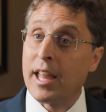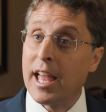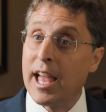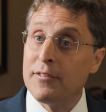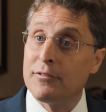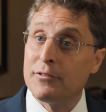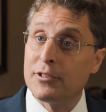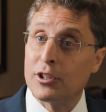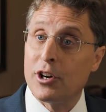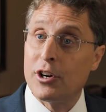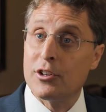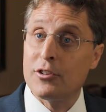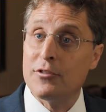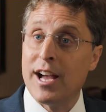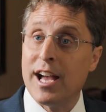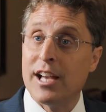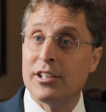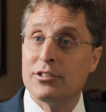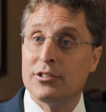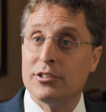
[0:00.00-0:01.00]
And for
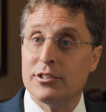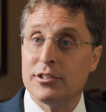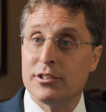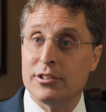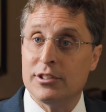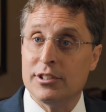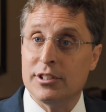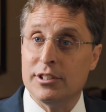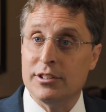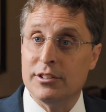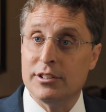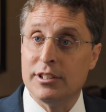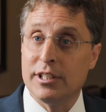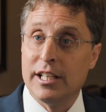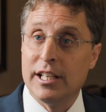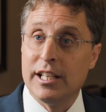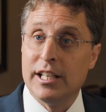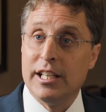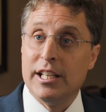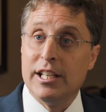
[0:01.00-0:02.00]
cardiovascular disease,
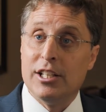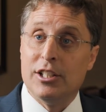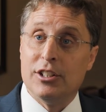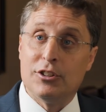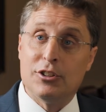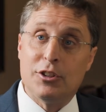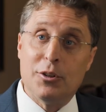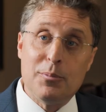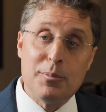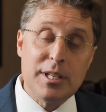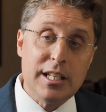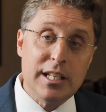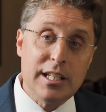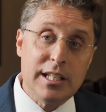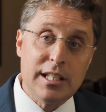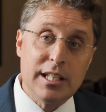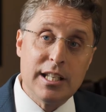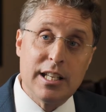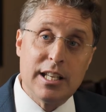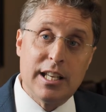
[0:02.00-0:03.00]
to
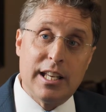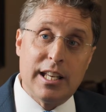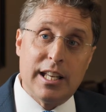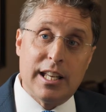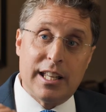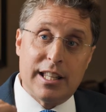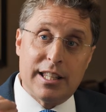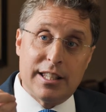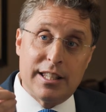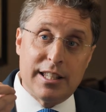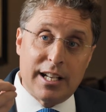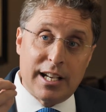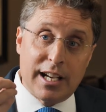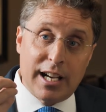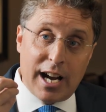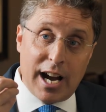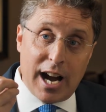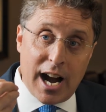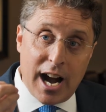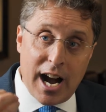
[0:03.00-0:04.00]
me, the
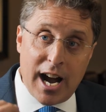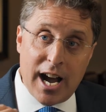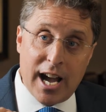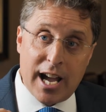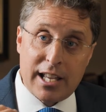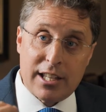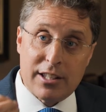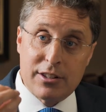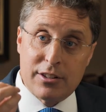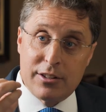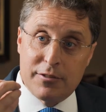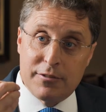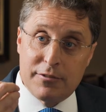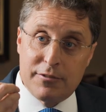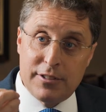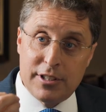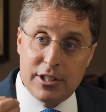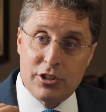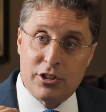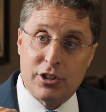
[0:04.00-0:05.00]
eye, the
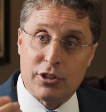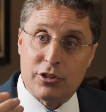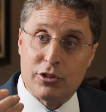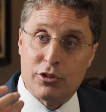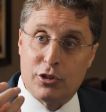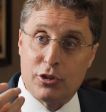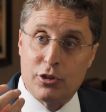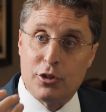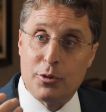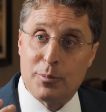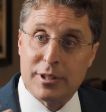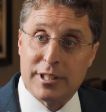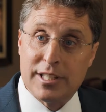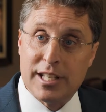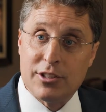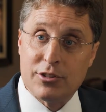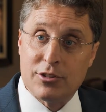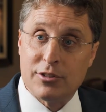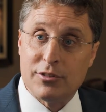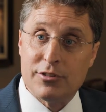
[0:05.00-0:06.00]
vision to the
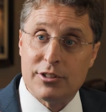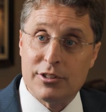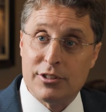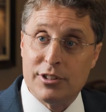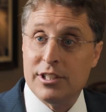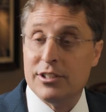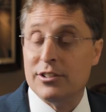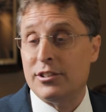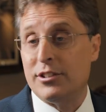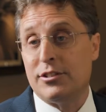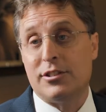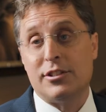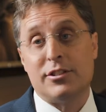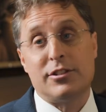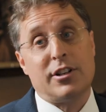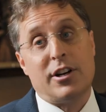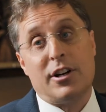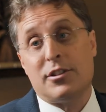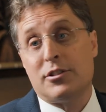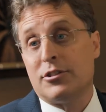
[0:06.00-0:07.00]
potential of disease is this
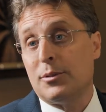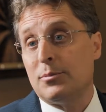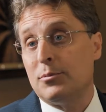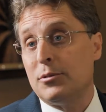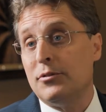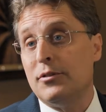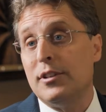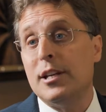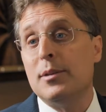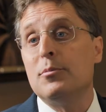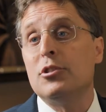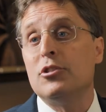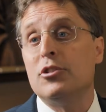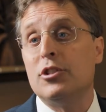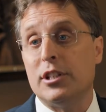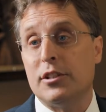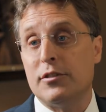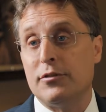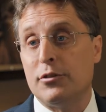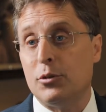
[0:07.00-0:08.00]
concept of
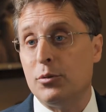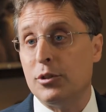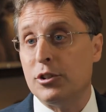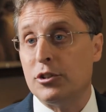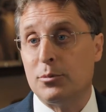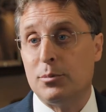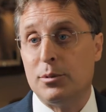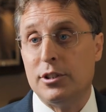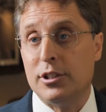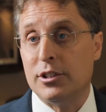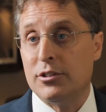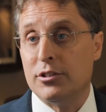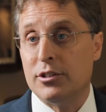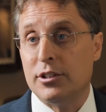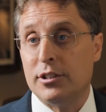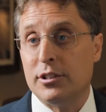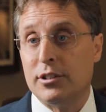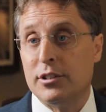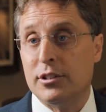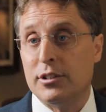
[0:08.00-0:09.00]
imaging for risk
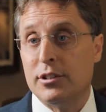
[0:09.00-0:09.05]
prediction.